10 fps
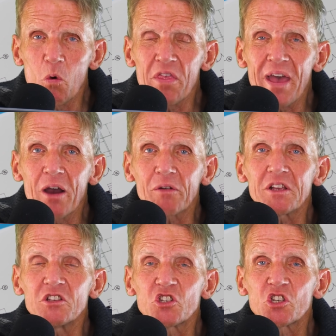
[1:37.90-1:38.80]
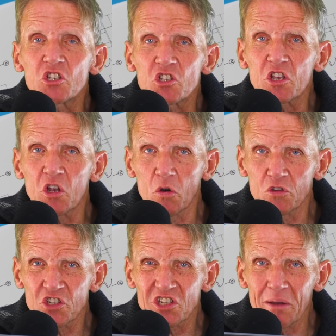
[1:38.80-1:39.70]
without insisting
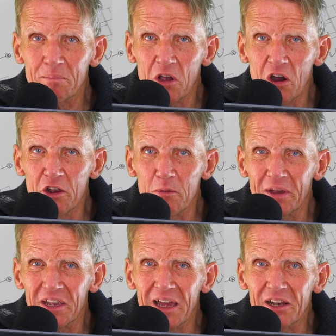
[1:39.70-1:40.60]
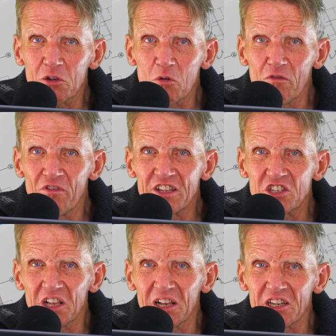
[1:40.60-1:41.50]
on some kind of mechanical
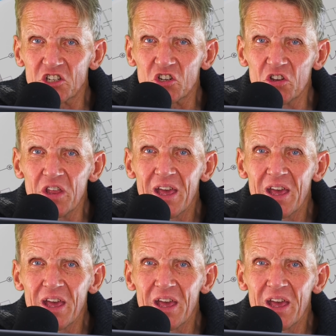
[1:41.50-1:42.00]
ventilation,